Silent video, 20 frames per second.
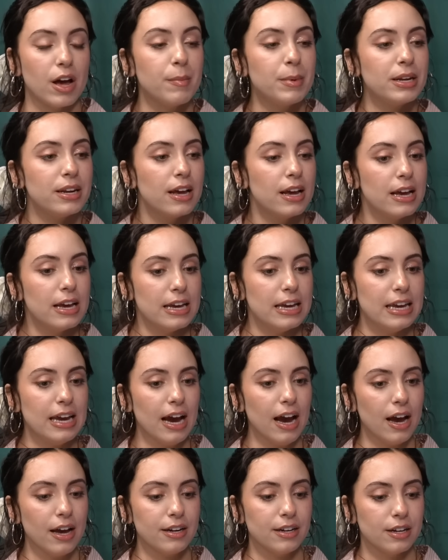I mean, he
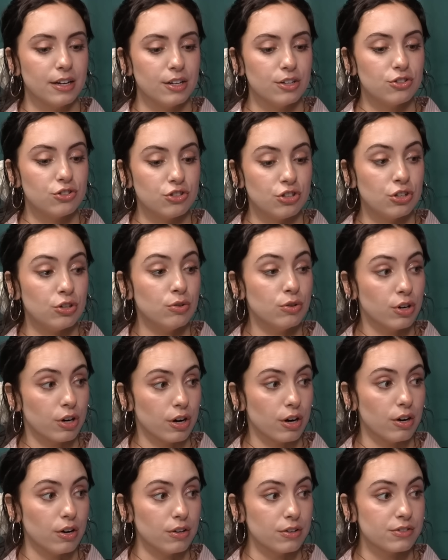had two
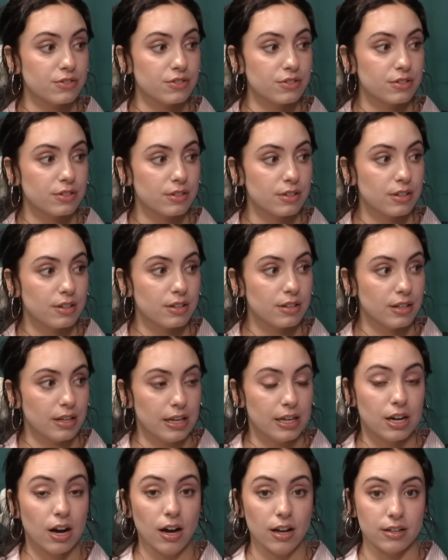girls
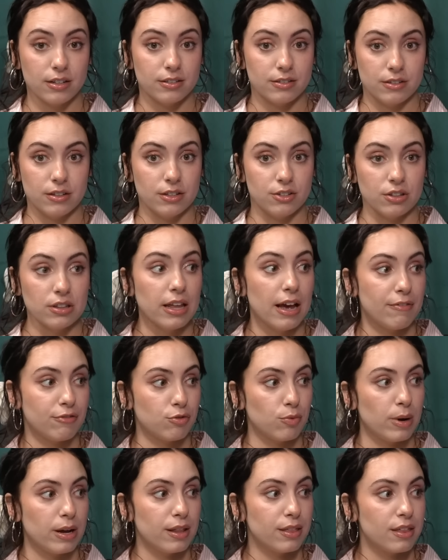he got he
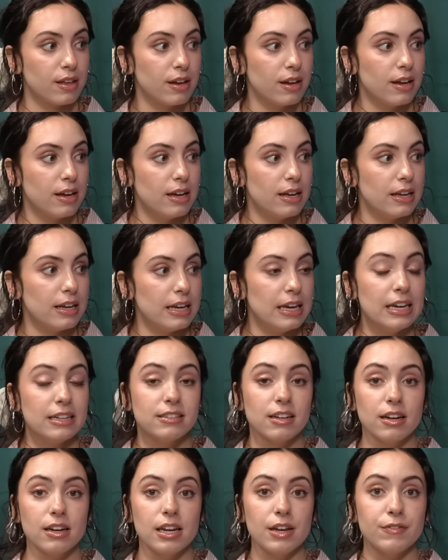left with two girls. He
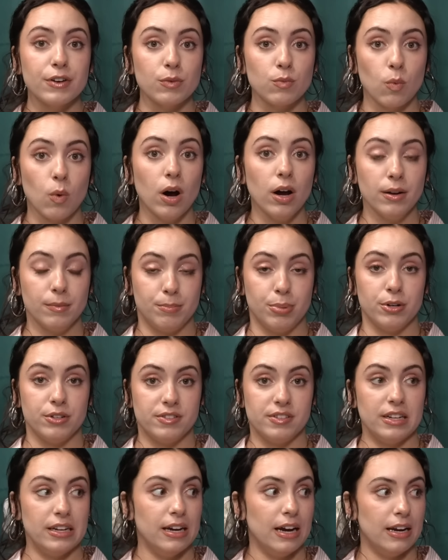didn't even want
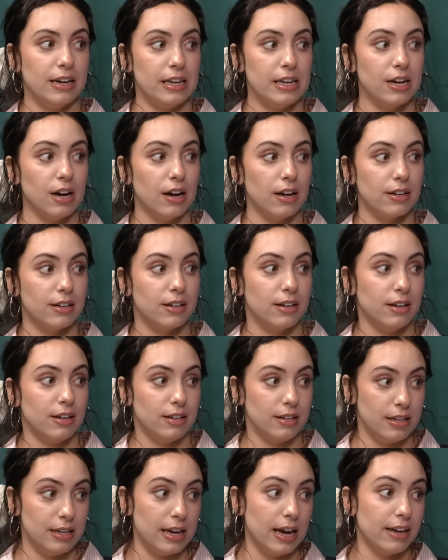pussy, and he got
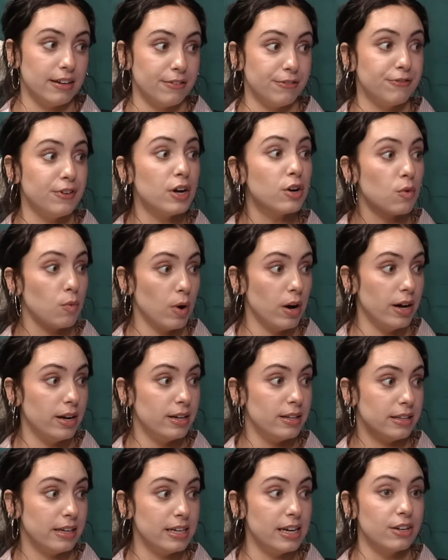he had to fuck
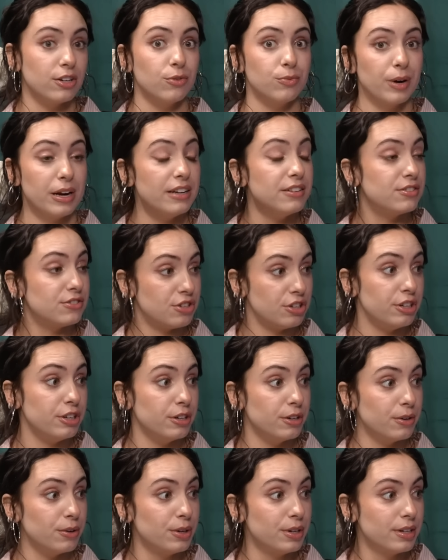one, then he had to raise
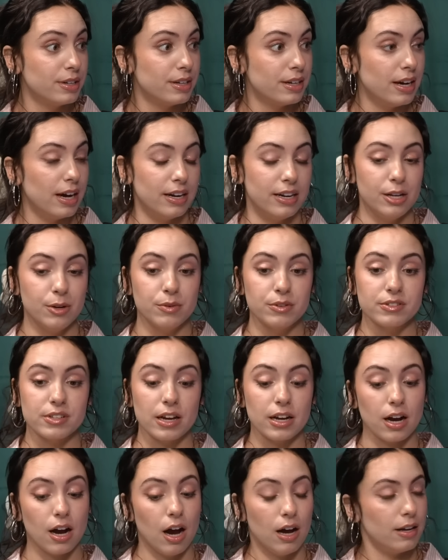two. Yeah. And he yeah, was look
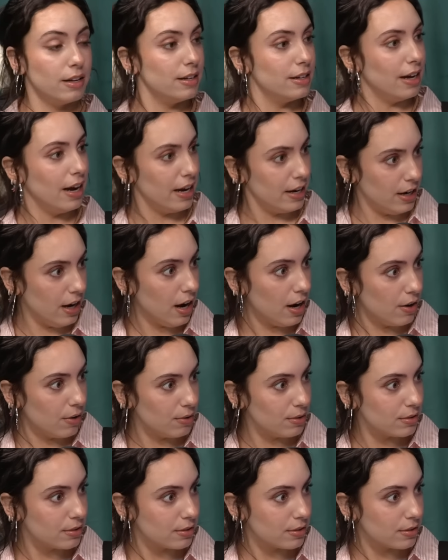like, at that. I, I know.